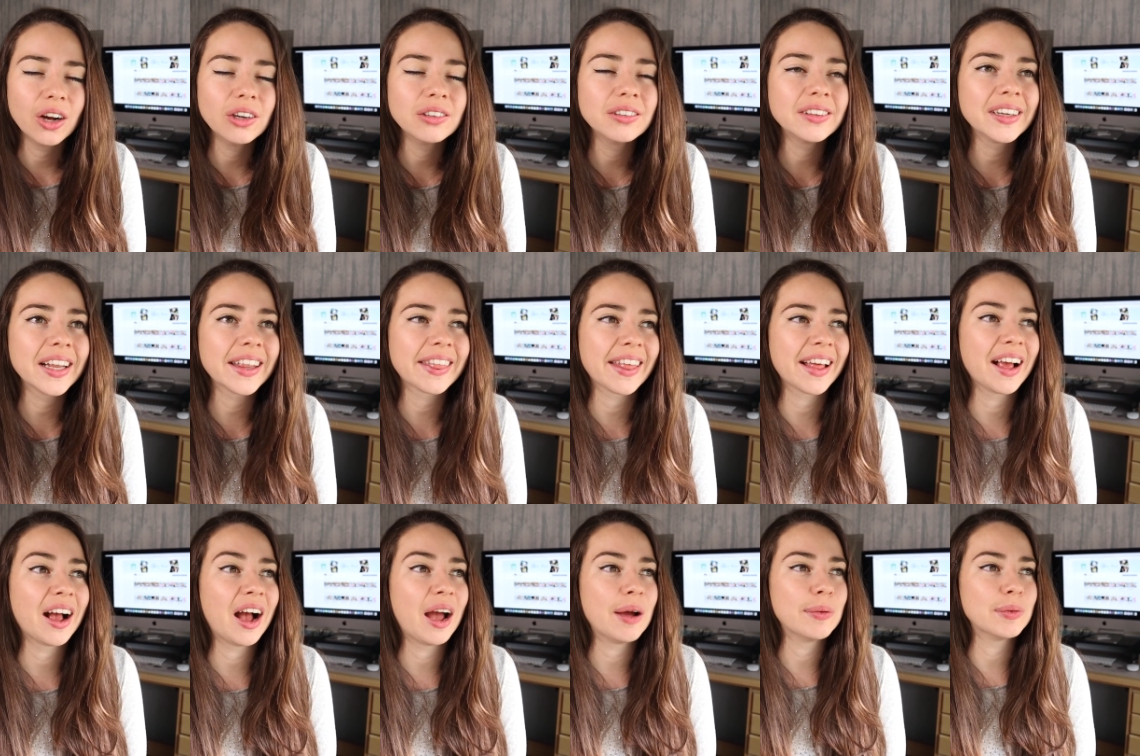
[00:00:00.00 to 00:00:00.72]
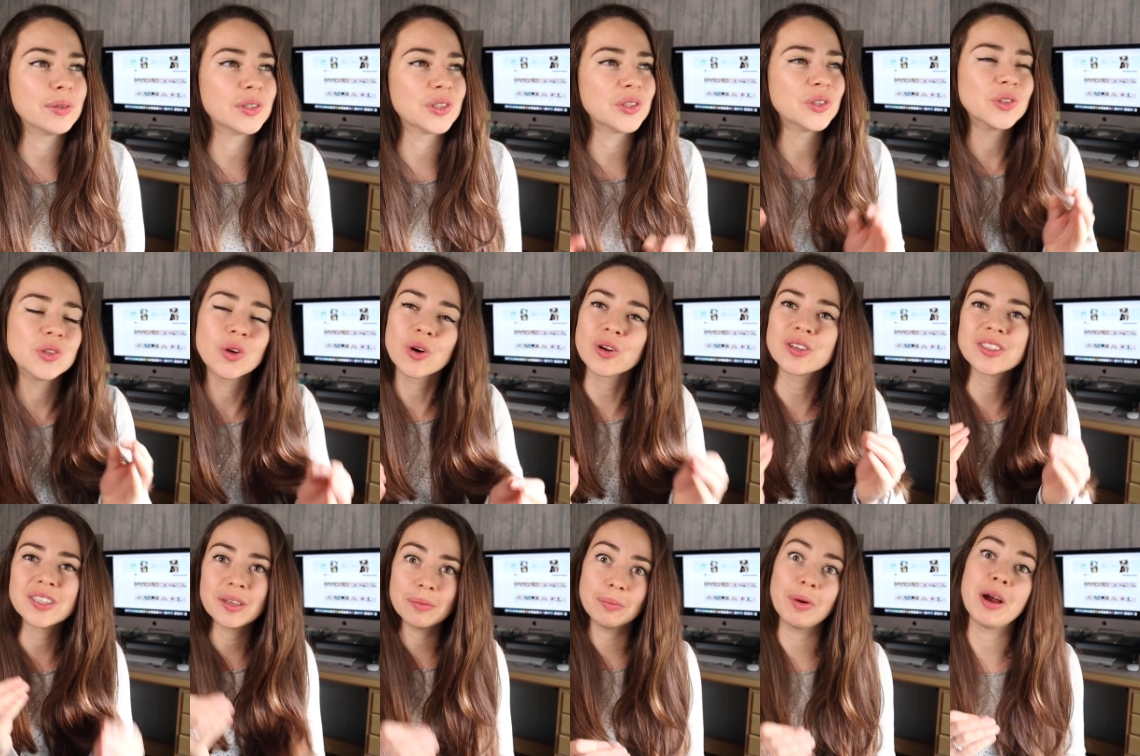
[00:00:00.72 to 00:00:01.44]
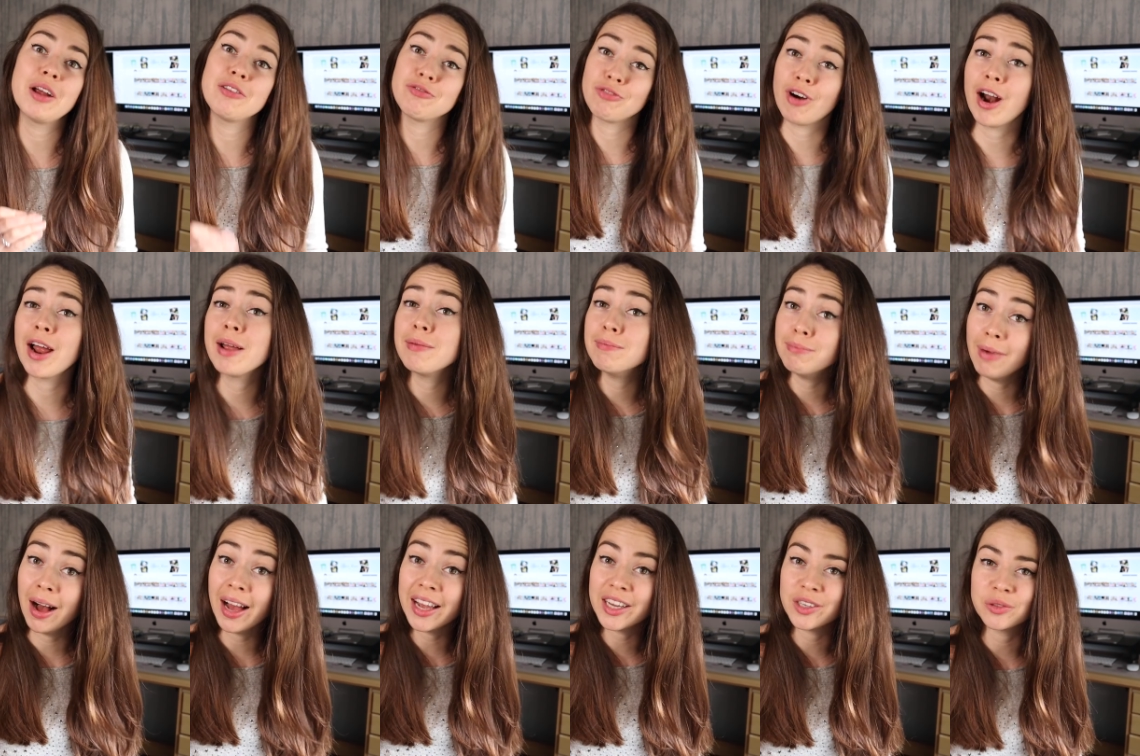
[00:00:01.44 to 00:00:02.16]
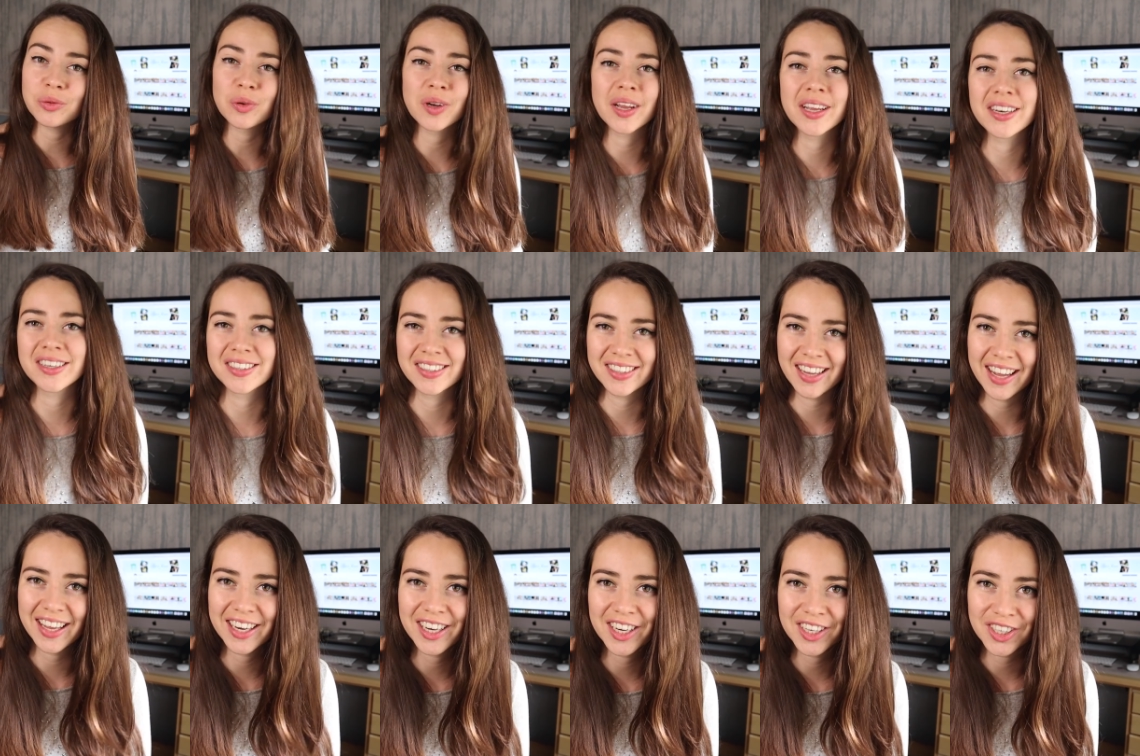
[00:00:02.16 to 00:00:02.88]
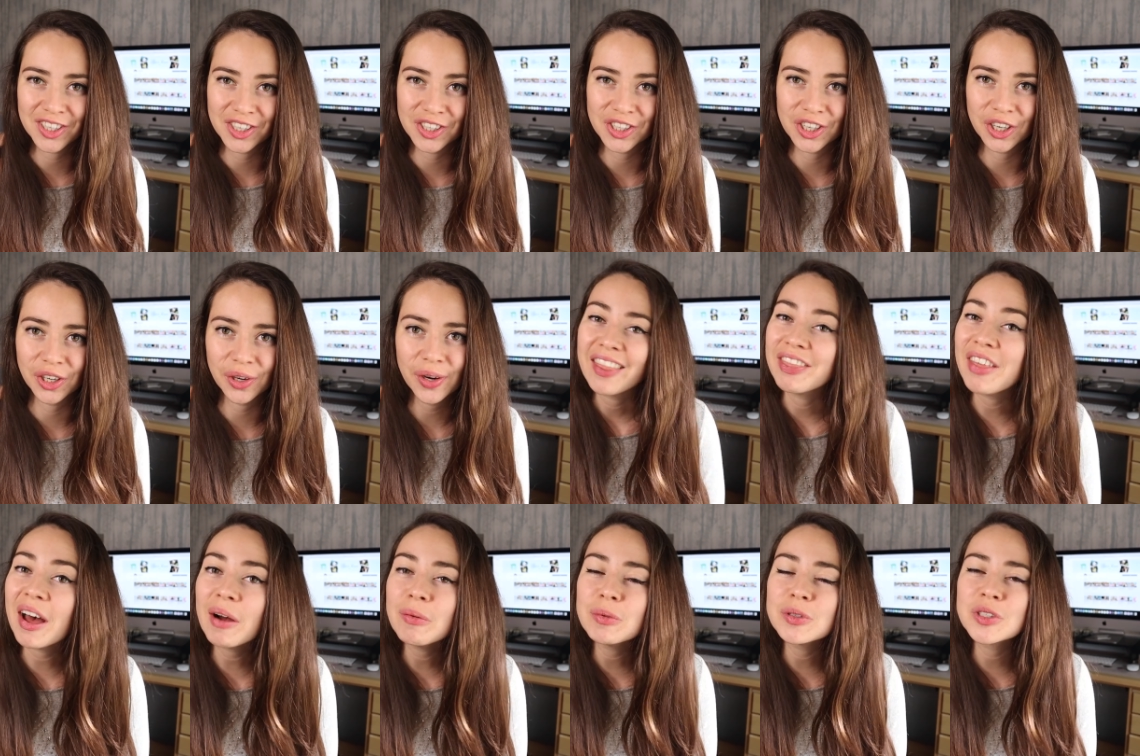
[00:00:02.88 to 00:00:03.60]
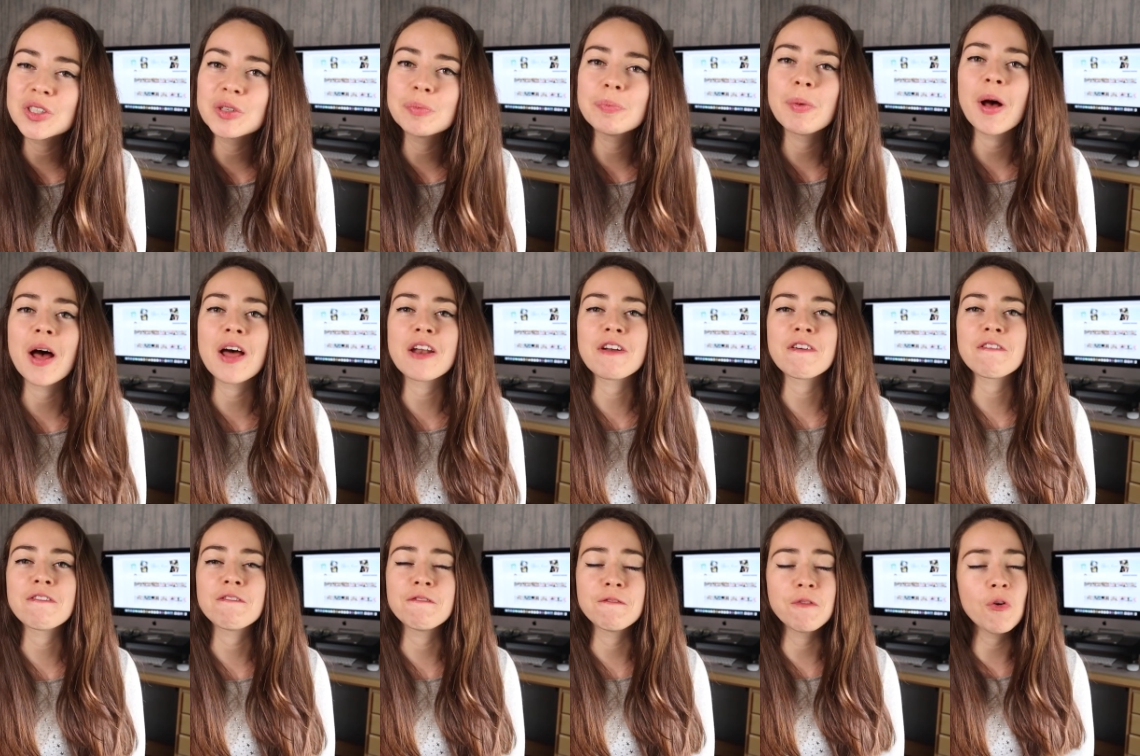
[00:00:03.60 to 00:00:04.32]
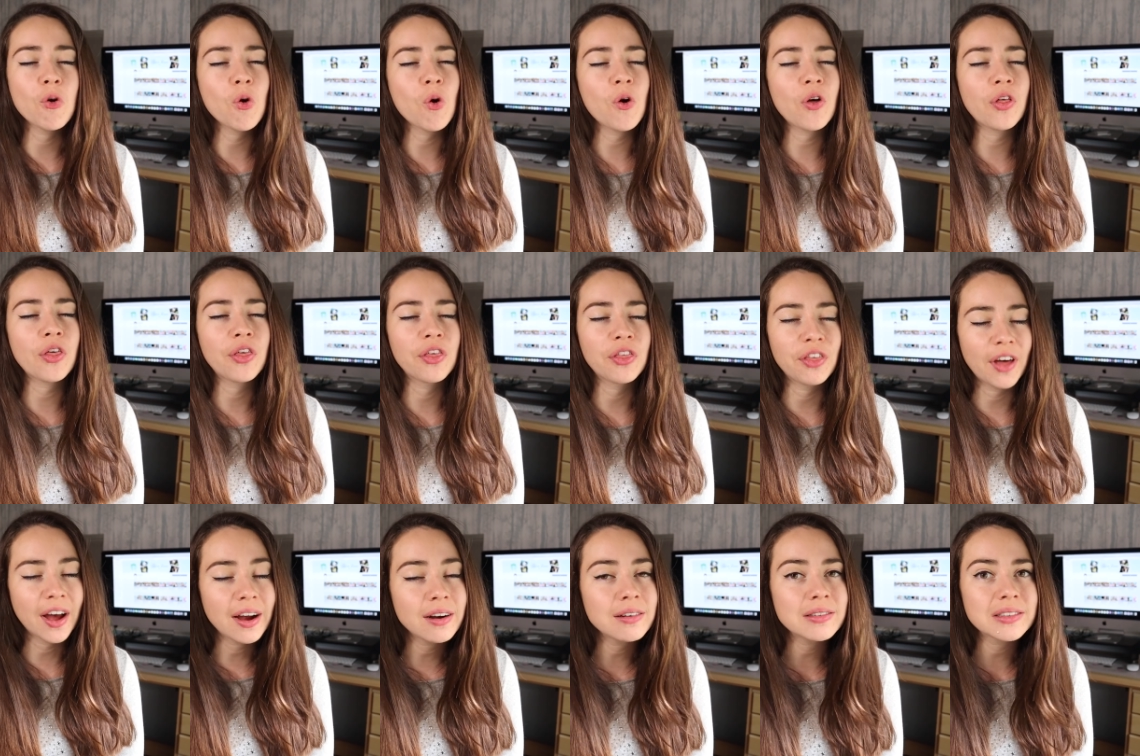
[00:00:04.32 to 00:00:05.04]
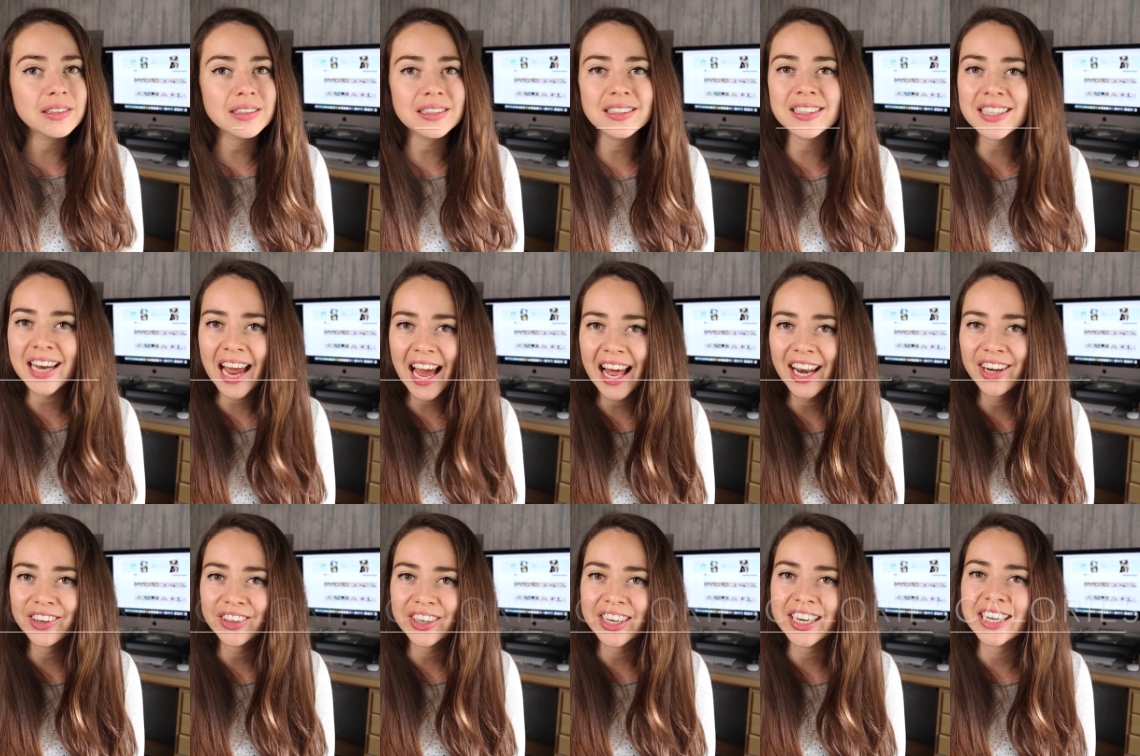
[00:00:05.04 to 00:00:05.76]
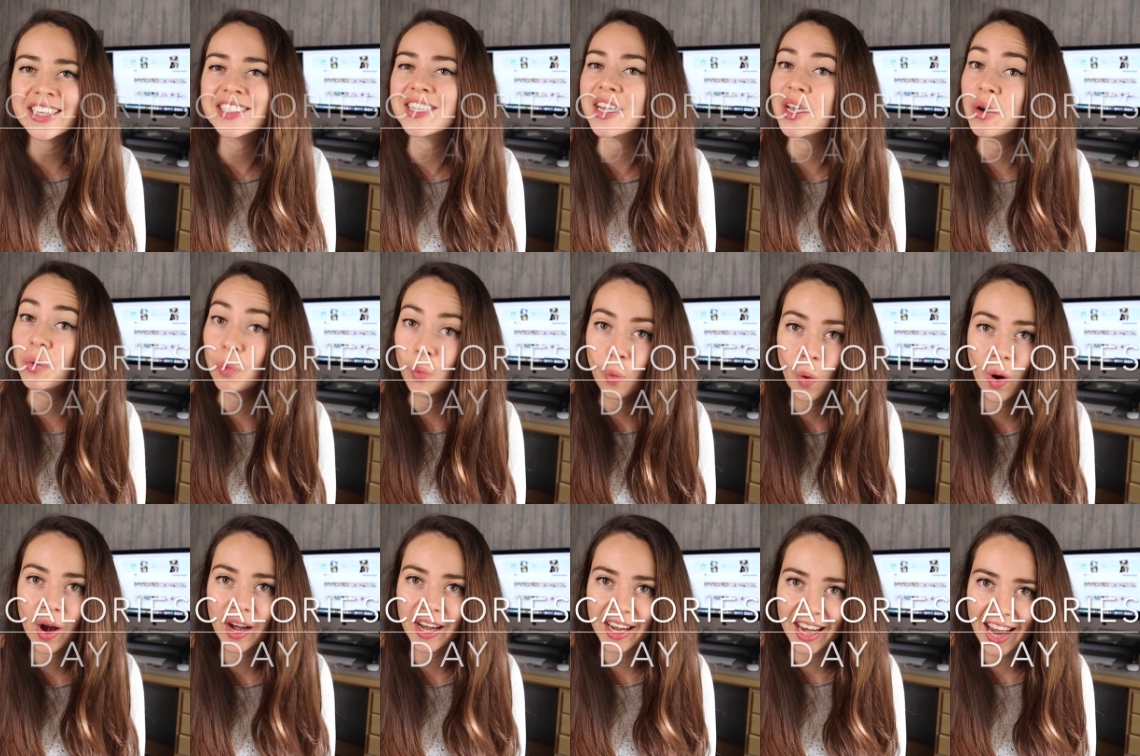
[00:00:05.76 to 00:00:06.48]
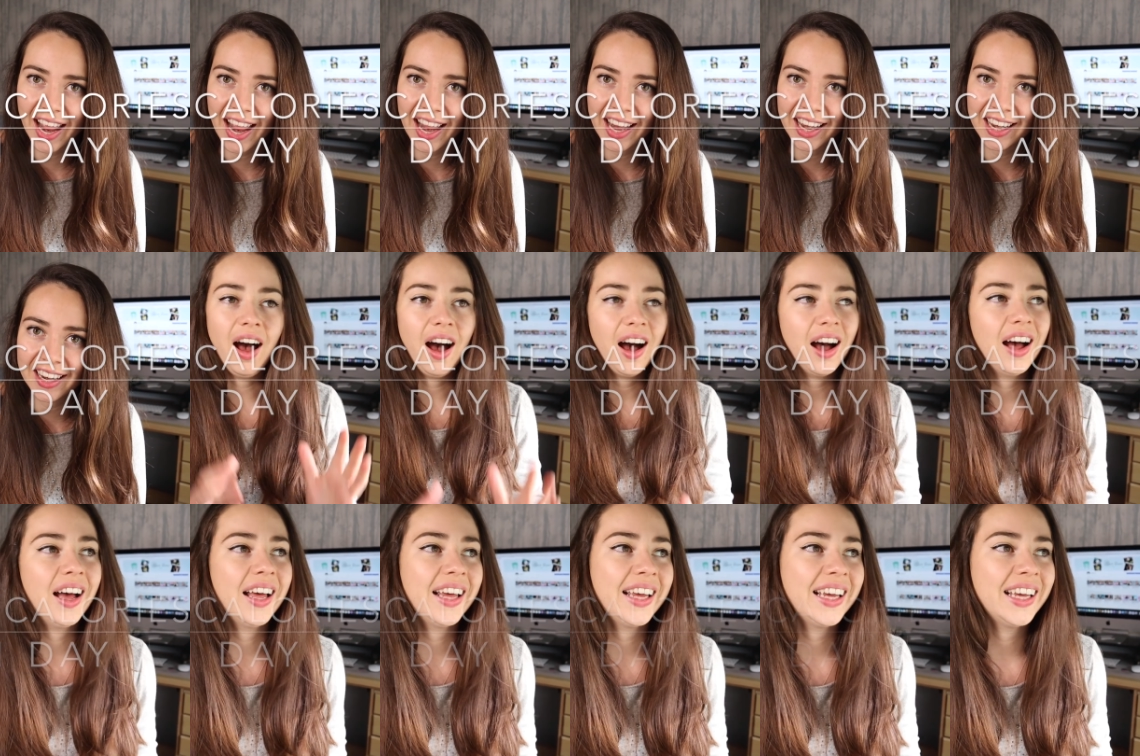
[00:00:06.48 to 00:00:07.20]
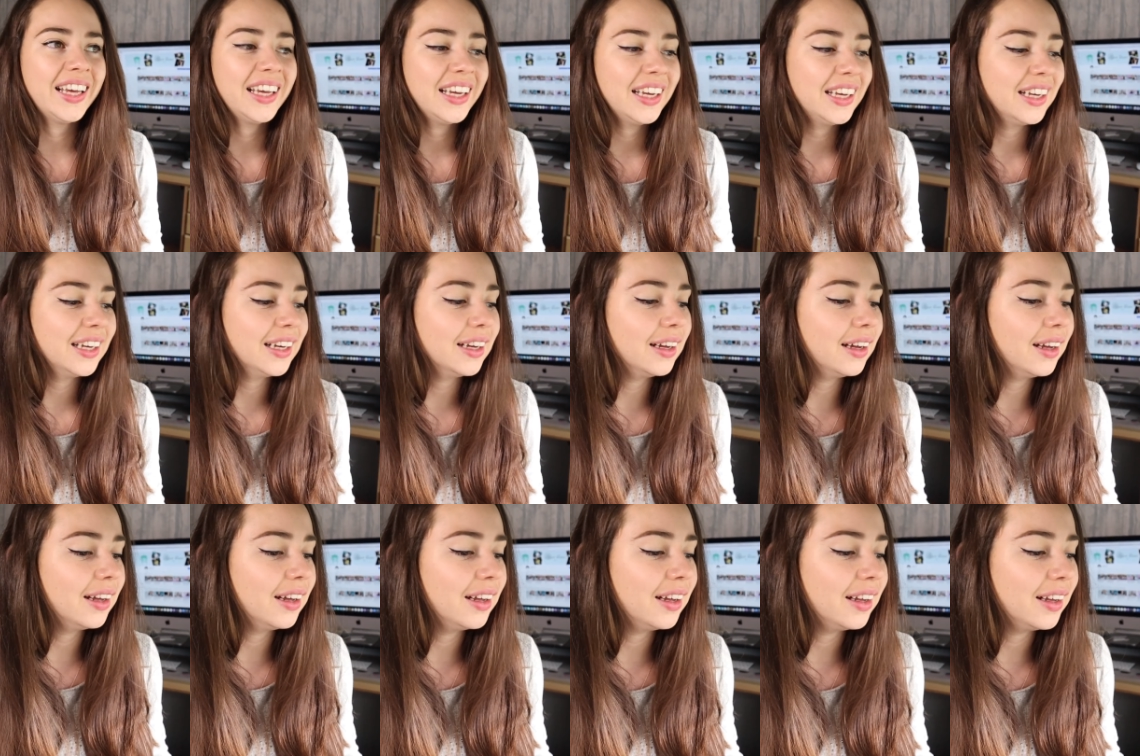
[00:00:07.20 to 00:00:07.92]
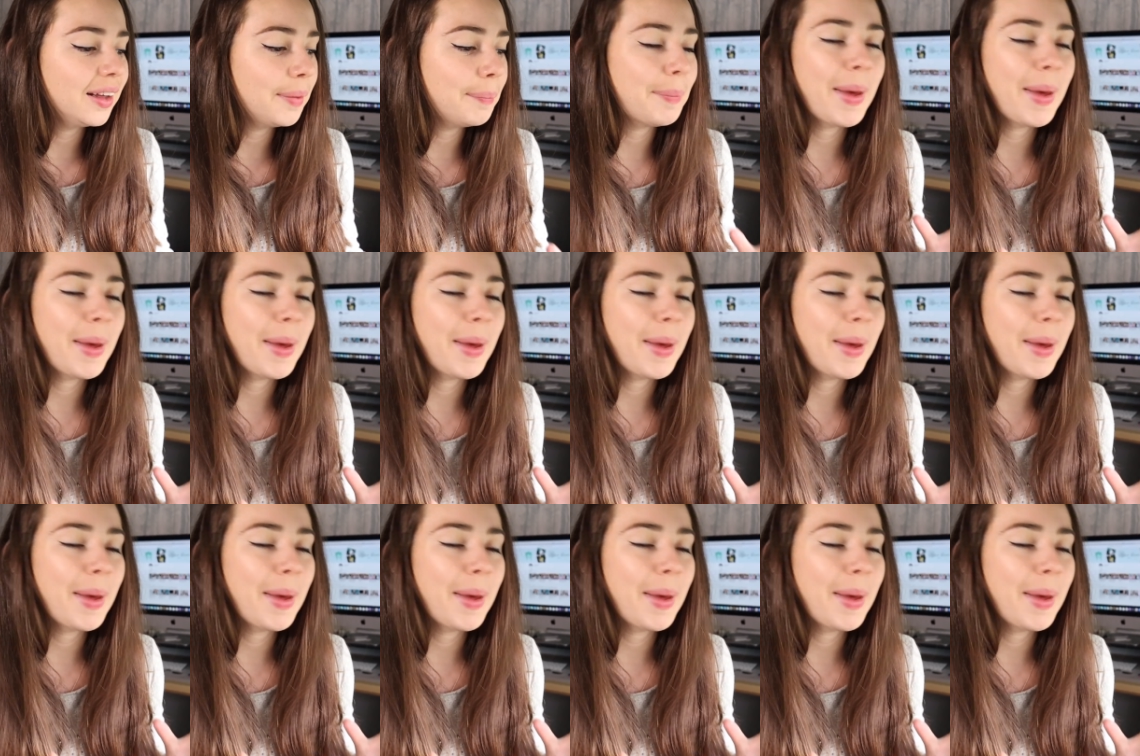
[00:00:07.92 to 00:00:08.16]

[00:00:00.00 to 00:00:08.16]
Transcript: only think I was not in my right mind when I decided to do. And that was to burn 4,000 calories in one day. I